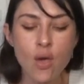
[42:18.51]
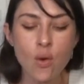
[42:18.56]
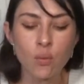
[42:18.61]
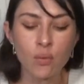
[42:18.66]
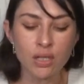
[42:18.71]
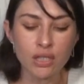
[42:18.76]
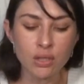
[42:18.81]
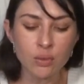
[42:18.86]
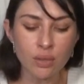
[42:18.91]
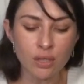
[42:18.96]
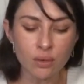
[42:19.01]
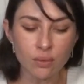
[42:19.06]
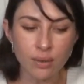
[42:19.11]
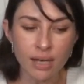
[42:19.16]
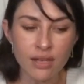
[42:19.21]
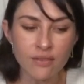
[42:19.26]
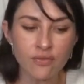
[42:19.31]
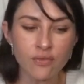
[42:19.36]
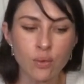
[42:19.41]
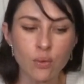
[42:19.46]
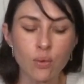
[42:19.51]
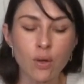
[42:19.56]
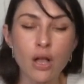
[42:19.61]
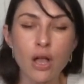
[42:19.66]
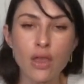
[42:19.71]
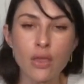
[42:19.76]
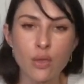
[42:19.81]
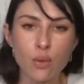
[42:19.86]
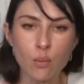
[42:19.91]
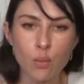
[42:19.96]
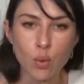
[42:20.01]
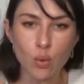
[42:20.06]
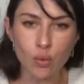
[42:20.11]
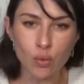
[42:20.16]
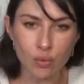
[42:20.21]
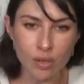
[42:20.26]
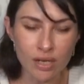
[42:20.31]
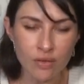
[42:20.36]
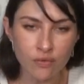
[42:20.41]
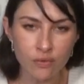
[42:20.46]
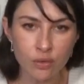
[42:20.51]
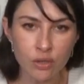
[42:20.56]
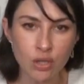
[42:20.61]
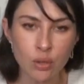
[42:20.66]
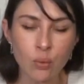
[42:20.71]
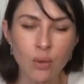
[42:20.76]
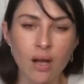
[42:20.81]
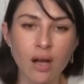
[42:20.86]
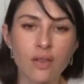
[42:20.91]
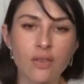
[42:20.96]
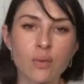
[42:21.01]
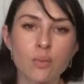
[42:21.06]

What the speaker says: When you are grateful, the more grateful you are,